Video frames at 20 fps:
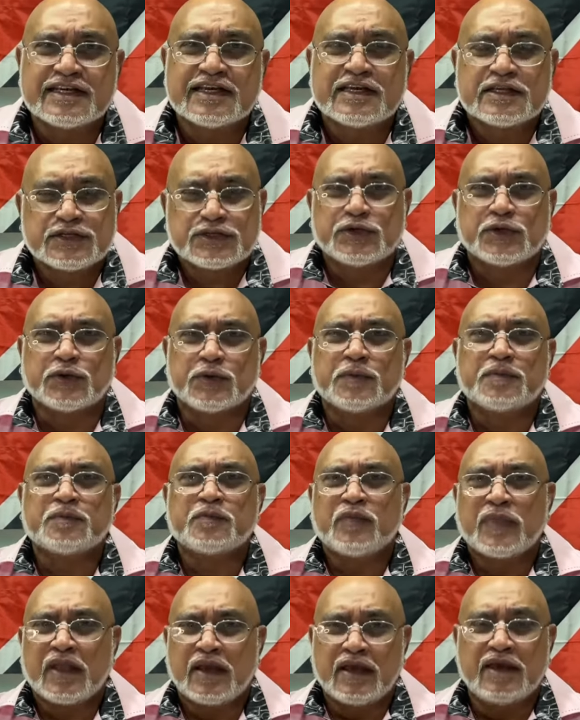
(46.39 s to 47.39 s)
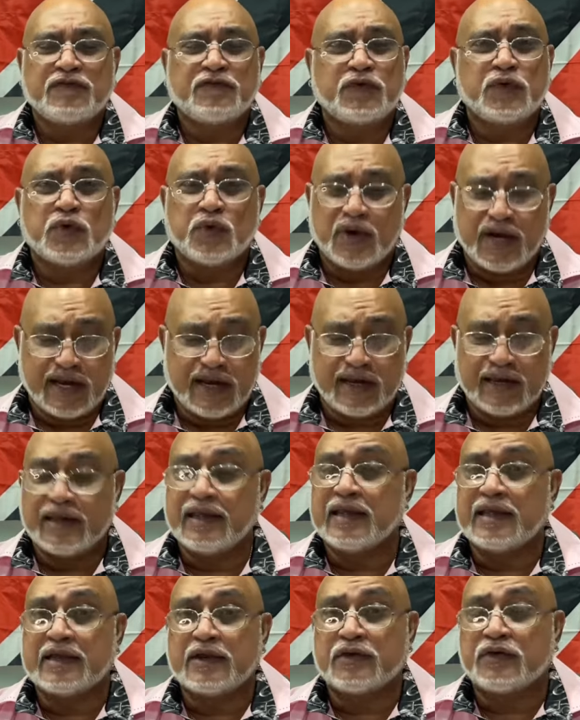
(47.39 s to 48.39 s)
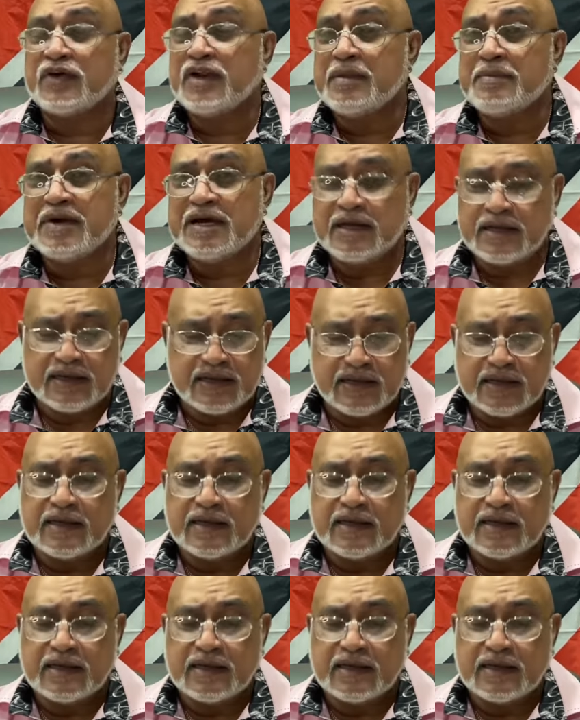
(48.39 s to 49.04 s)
So if you are a creamer,